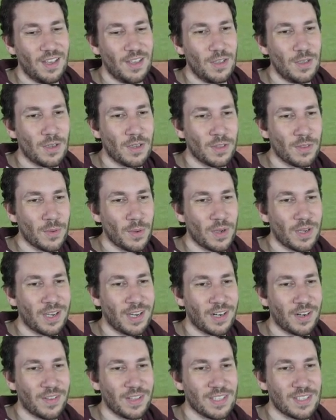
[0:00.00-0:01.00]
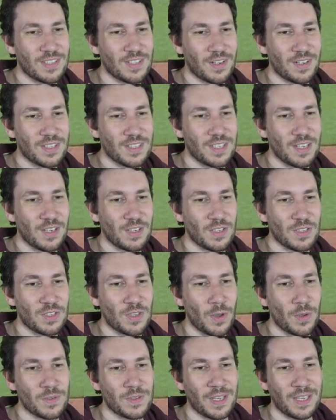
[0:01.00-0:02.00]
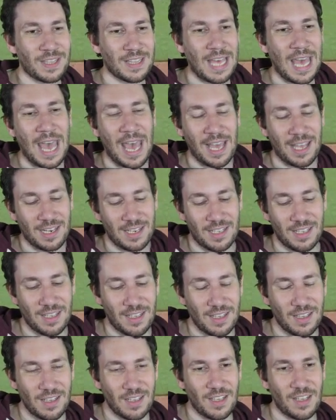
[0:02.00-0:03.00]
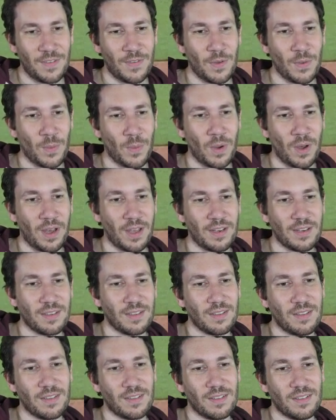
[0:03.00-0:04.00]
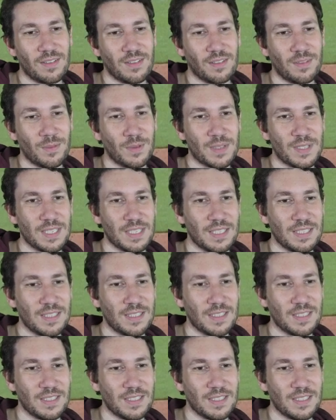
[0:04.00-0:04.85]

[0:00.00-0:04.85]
You can throw a cutter that starts here and just goes like that if you want. We'll see.